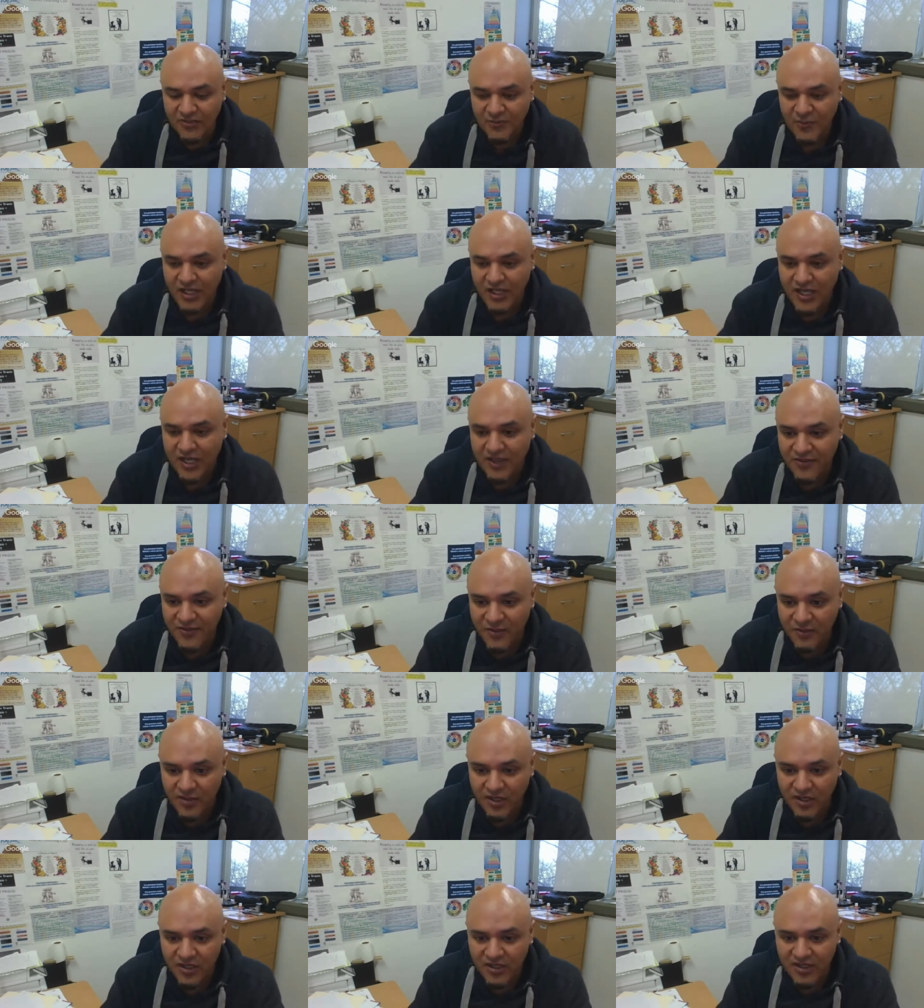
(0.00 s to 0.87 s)
But I
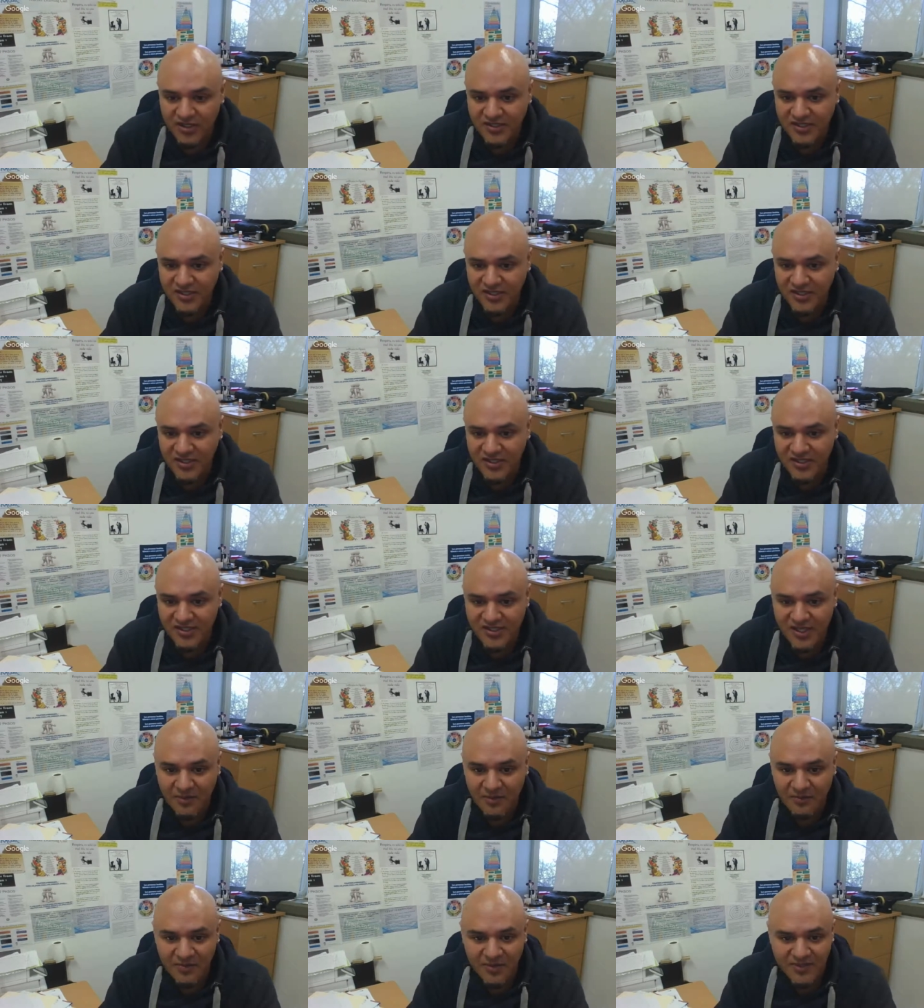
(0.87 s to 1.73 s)
think we're gonna take it a
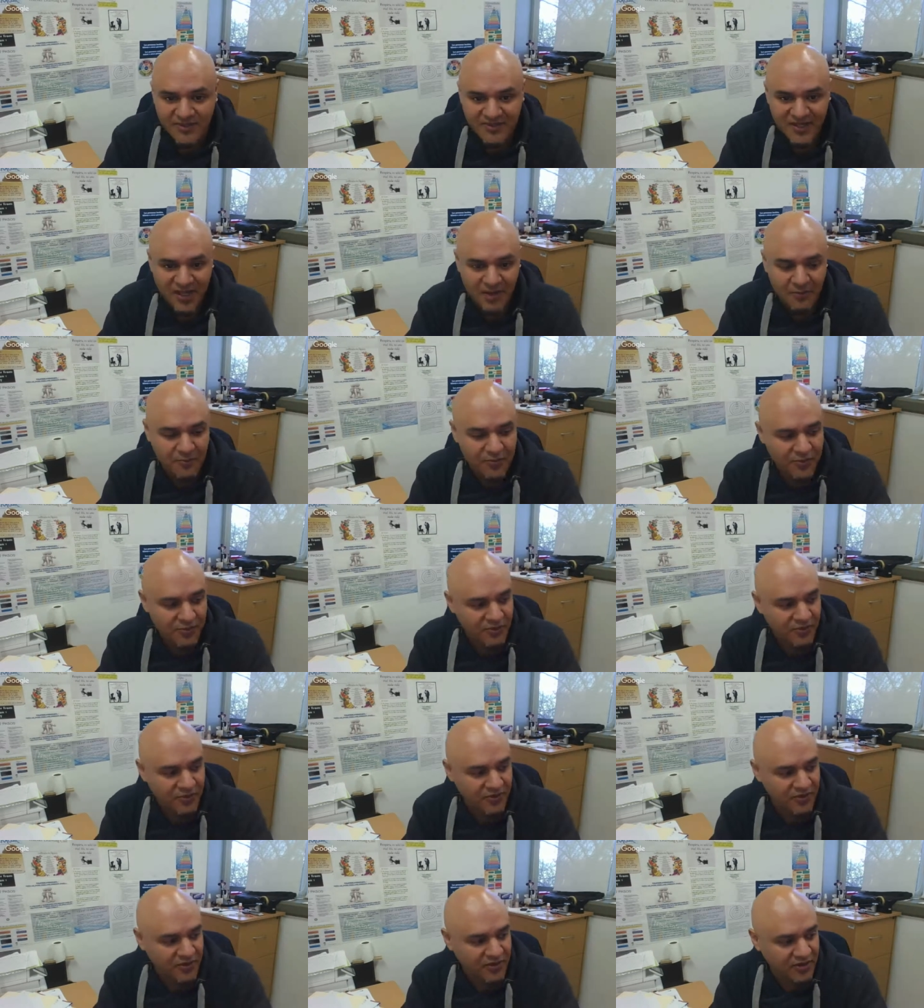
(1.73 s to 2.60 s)
step by step
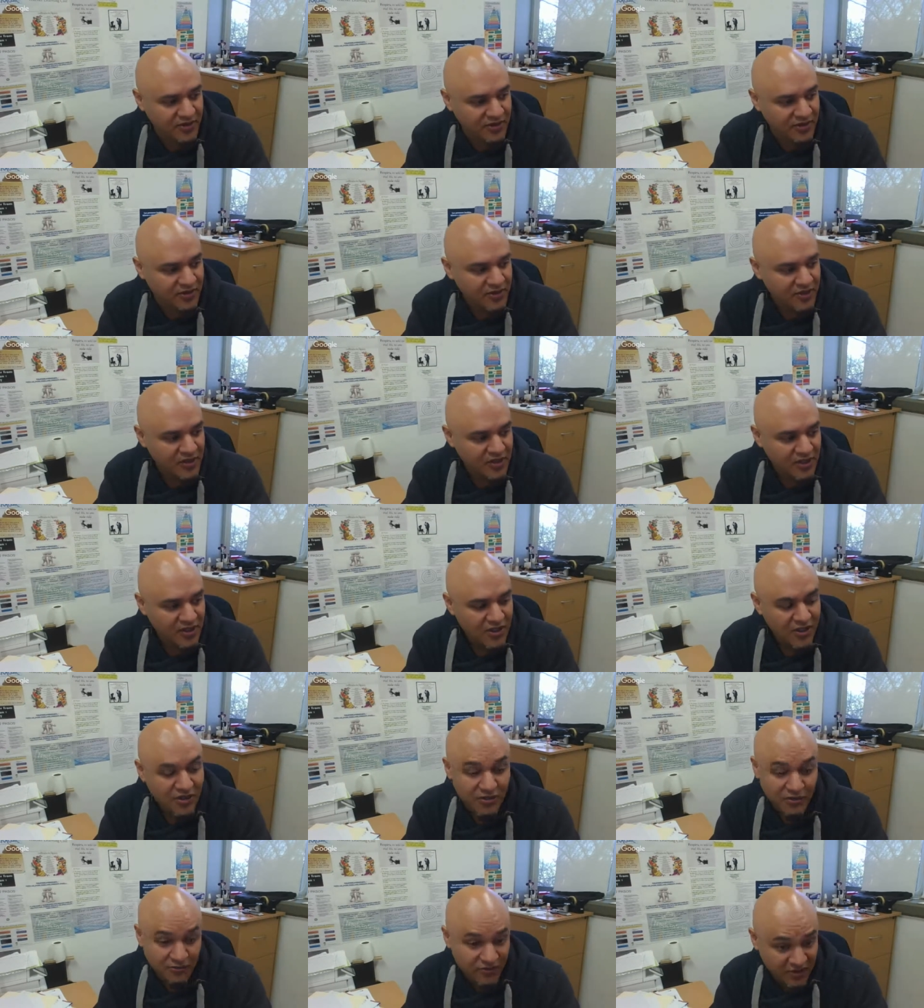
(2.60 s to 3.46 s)
through the
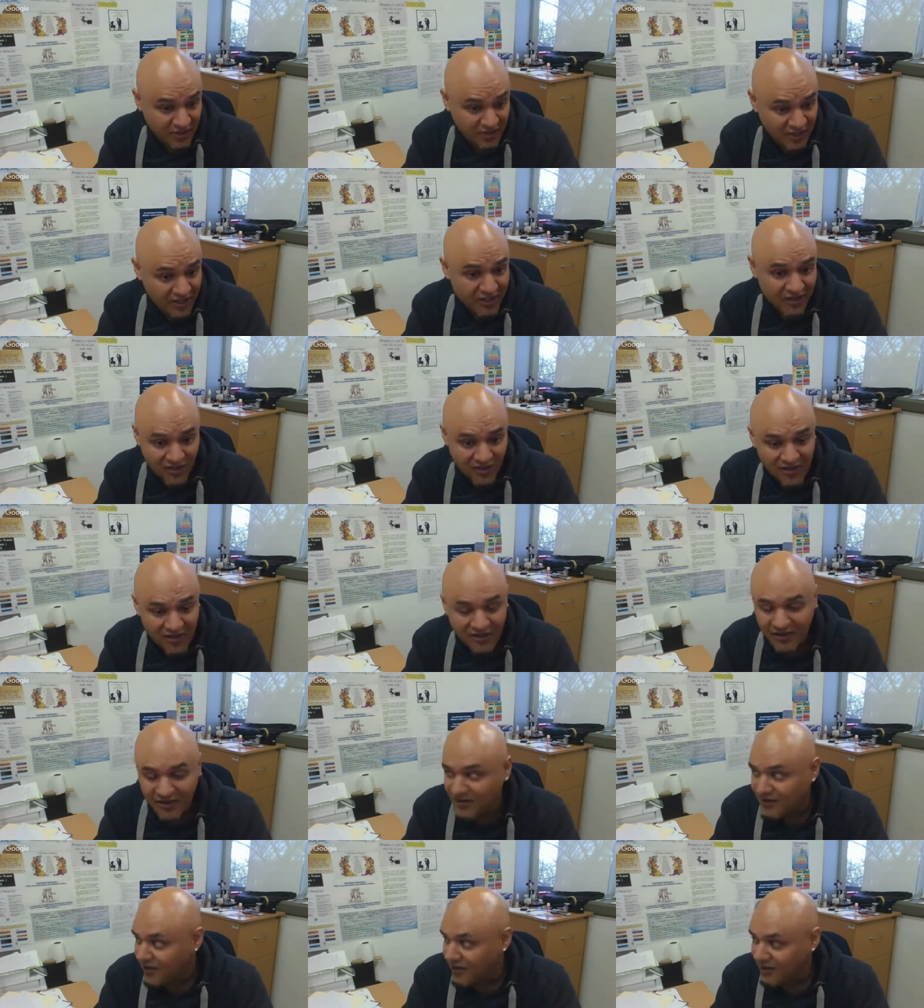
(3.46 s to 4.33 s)
through the
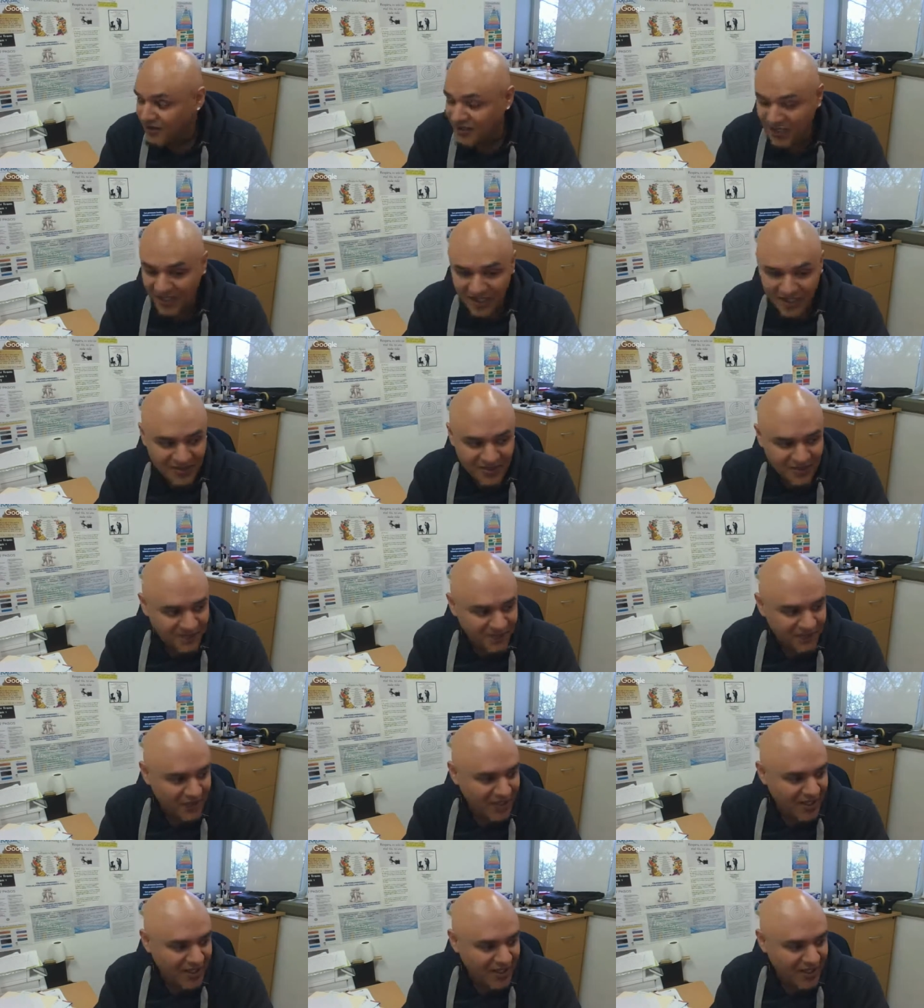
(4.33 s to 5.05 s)
year, indeed.